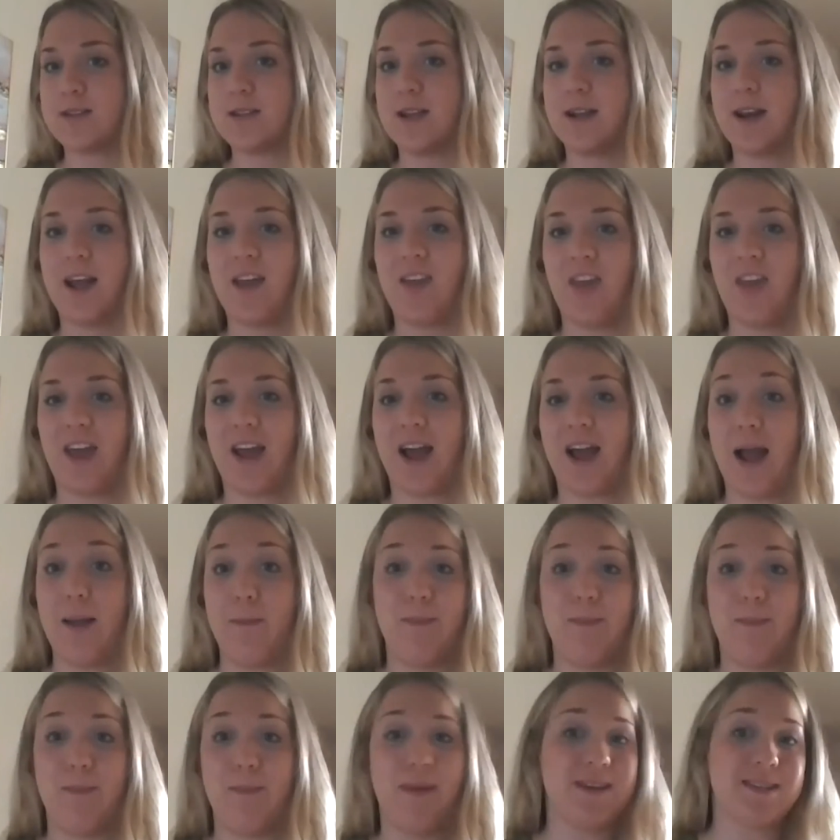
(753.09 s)
And I think I
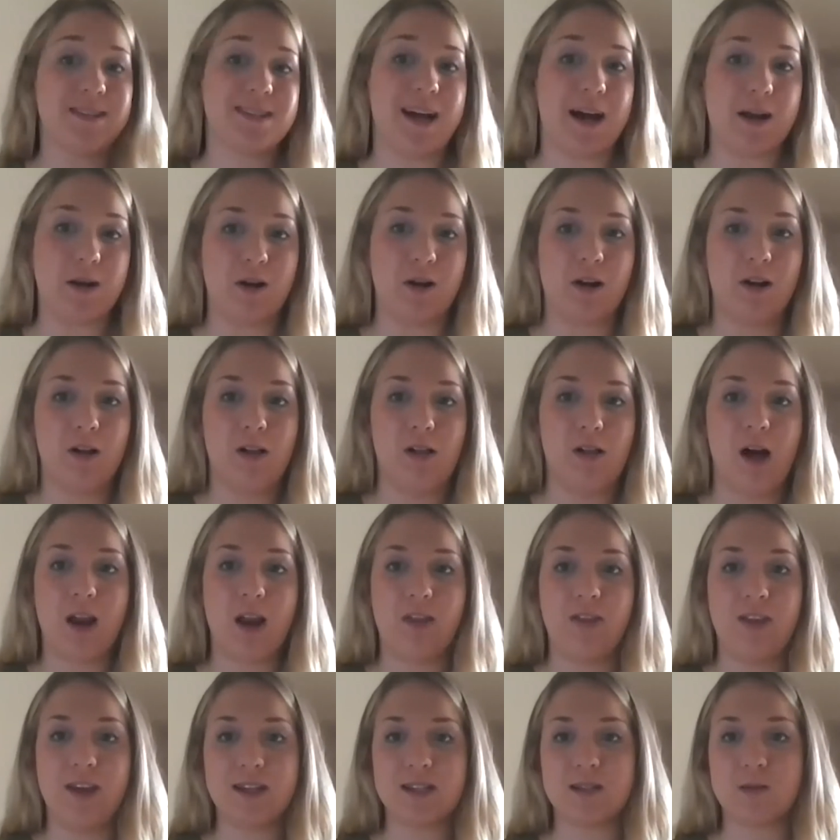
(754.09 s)
missed out on a
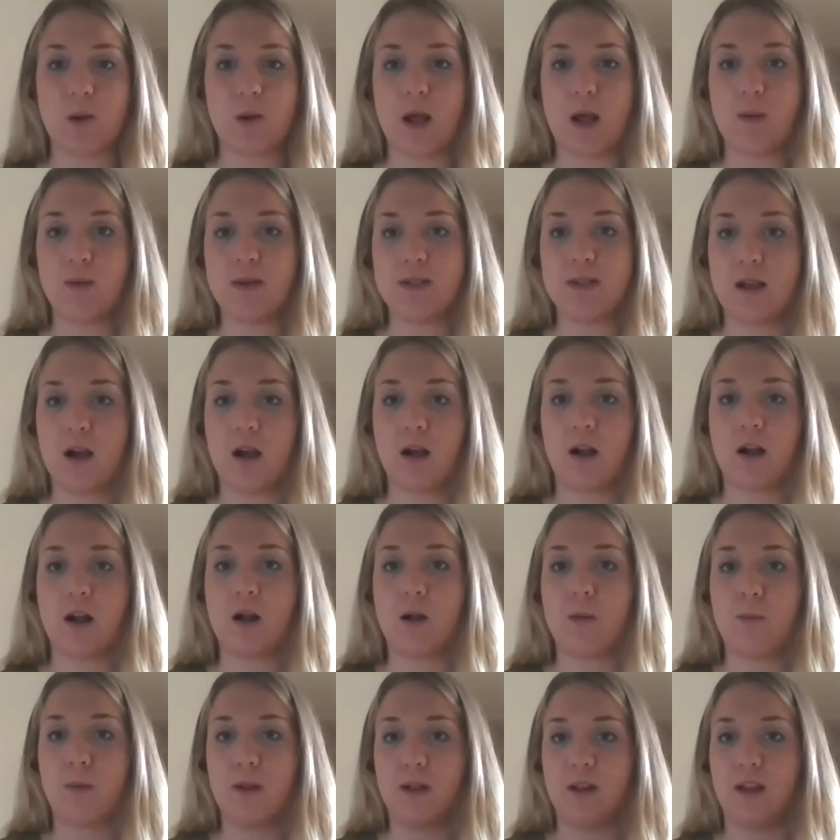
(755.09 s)
lot of things when I was
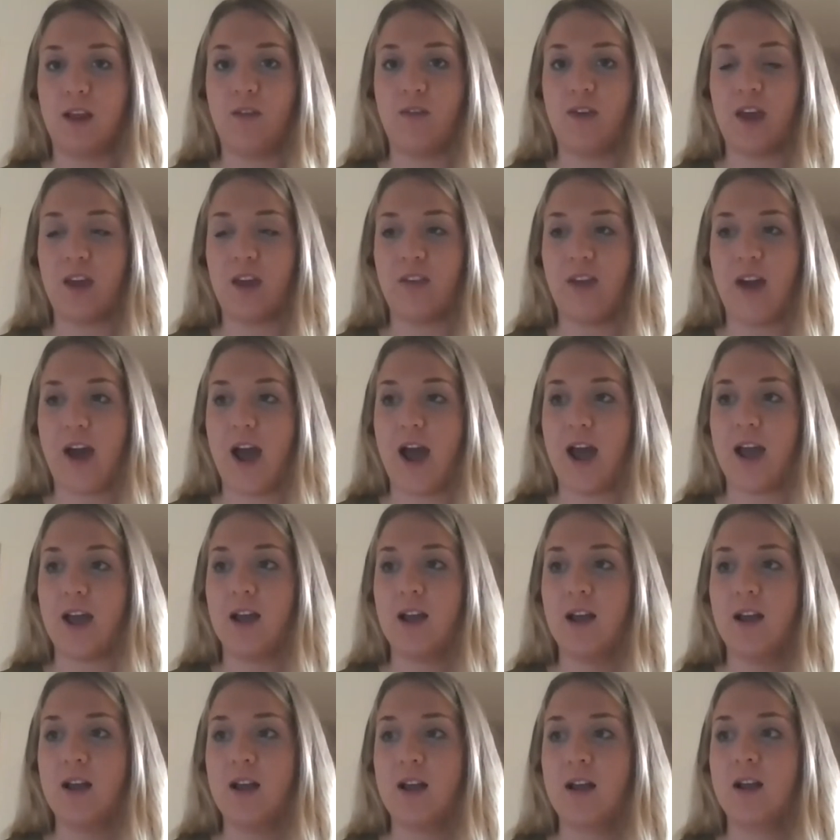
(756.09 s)
younger, believing that,
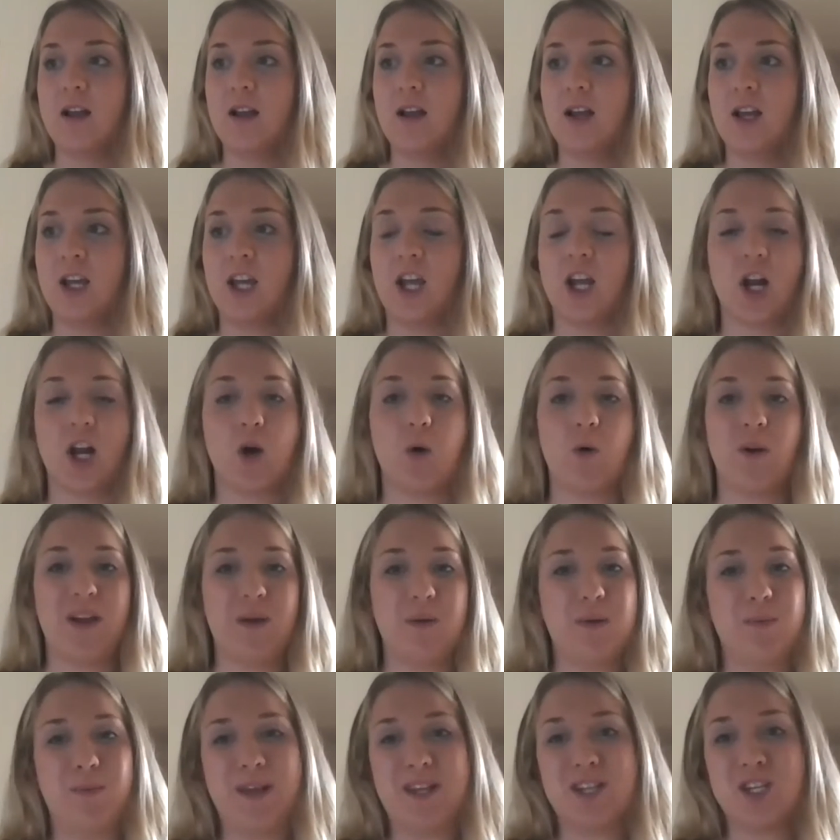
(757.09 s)
it
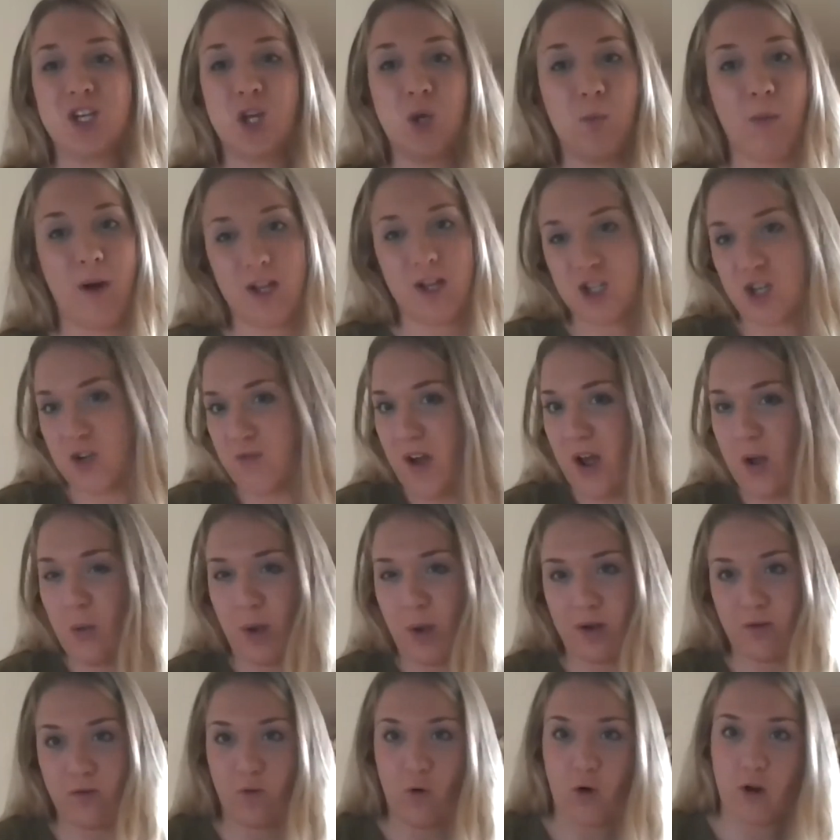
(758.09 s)
would be too much if I
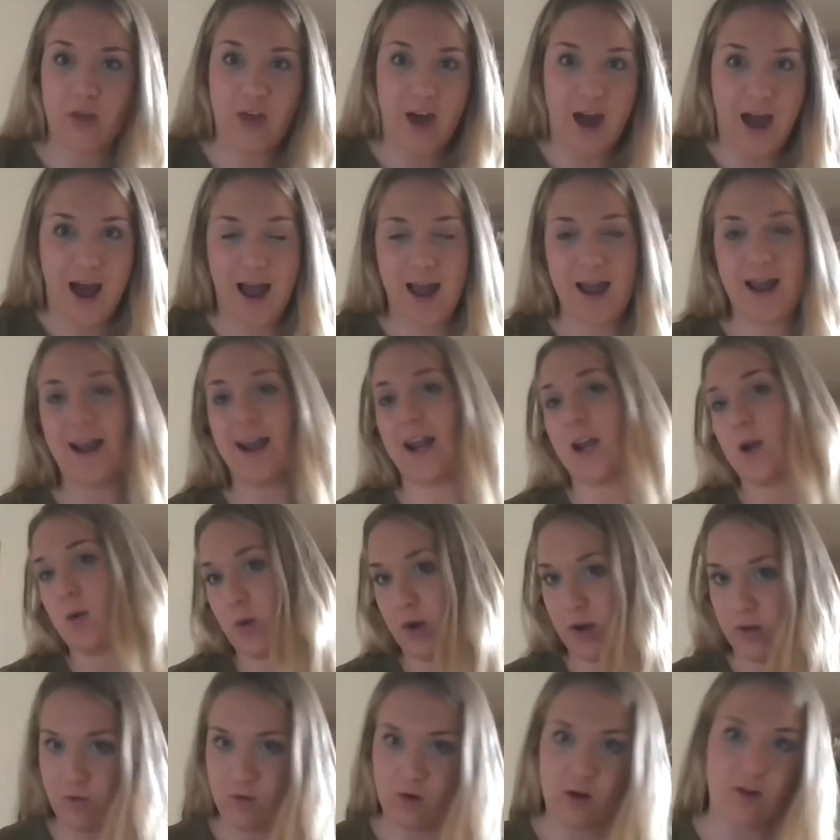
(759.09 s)
went for that and
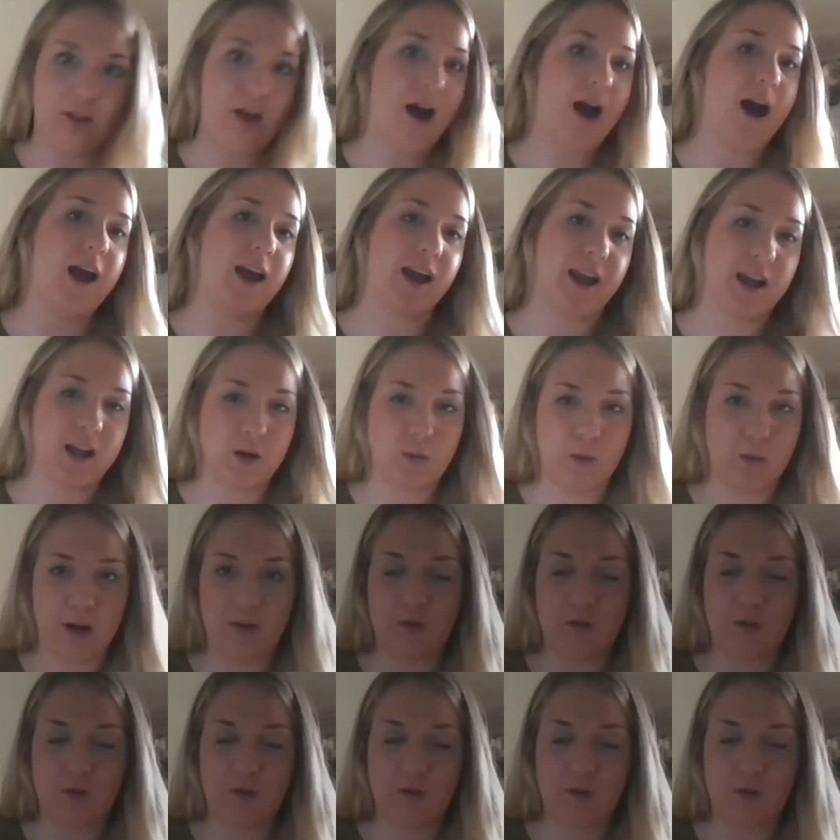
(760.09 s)
went for that and went